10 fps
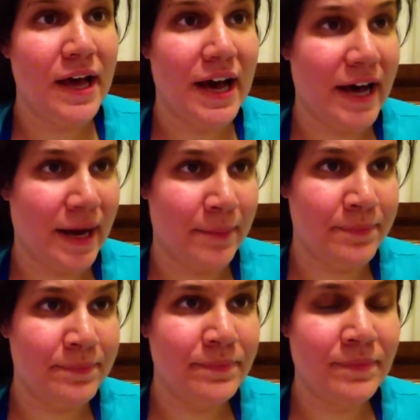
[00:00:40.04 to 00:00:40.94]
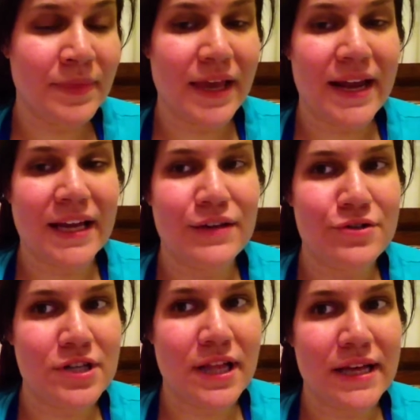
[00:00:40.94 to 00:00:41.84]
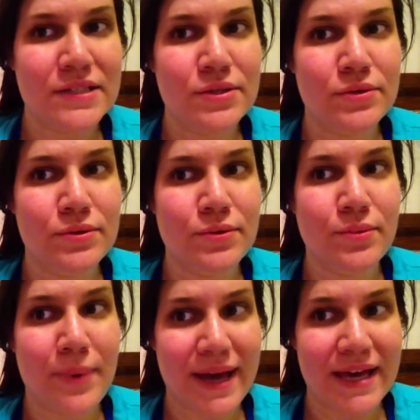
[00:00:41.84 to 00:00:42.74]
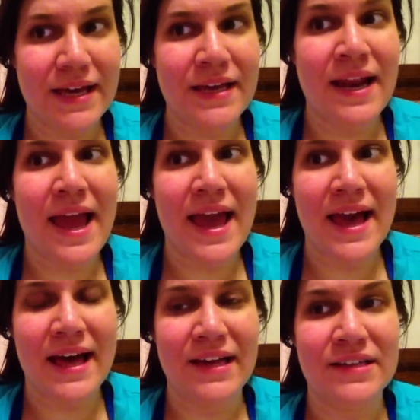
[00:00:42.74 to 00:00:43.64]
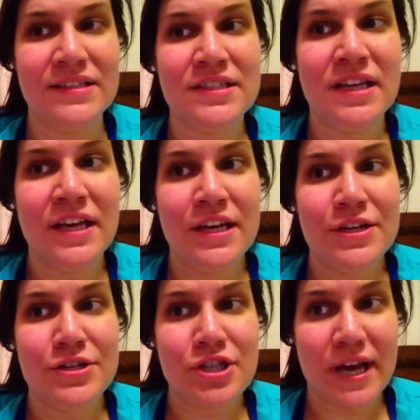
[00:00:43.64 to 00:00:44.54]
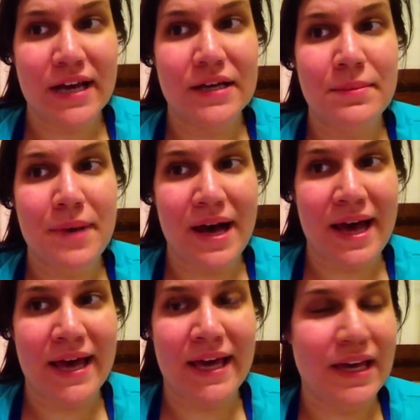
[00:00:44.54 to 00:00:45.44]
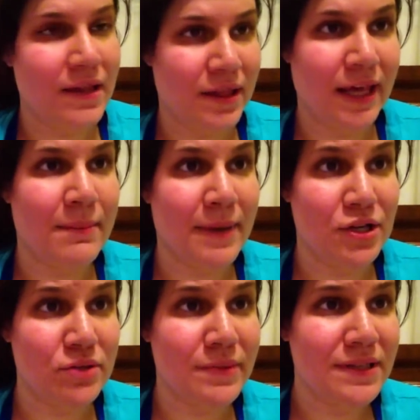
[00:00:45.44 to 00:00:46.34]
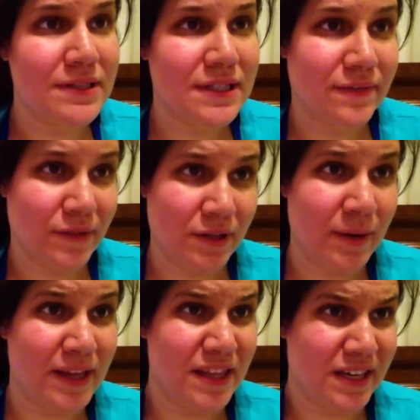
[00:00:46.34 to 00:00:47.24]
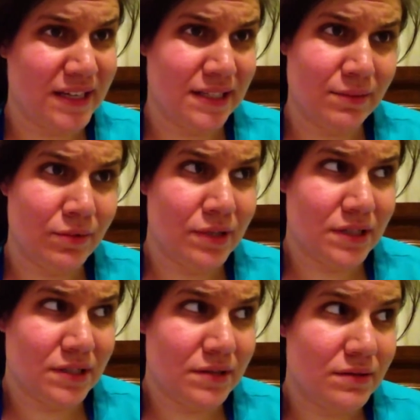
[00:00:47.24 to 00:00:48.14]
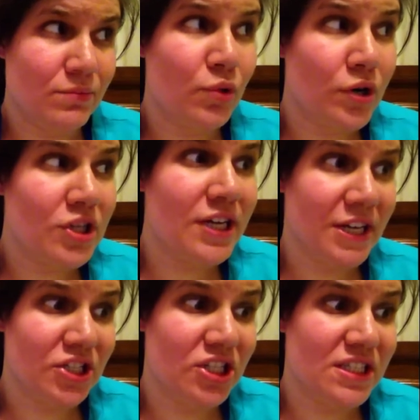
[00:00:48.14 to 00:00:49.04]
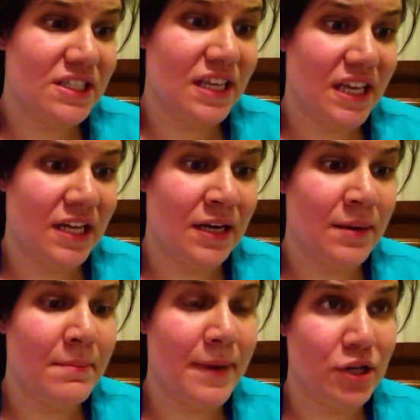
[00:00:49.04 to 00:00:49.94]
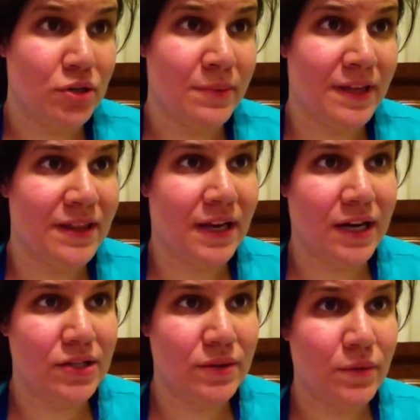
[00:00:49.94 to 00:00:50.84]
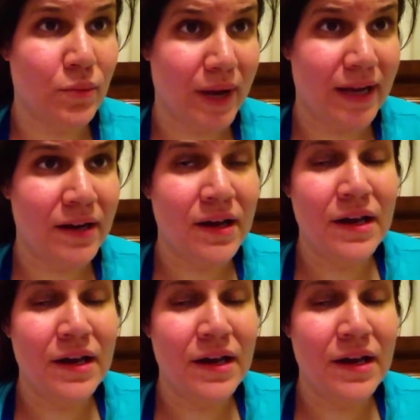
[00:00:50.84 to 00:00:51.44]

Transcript: and I usually like to weigh in and check my measurements, even though I think I see more changes in measurement than I do in weight.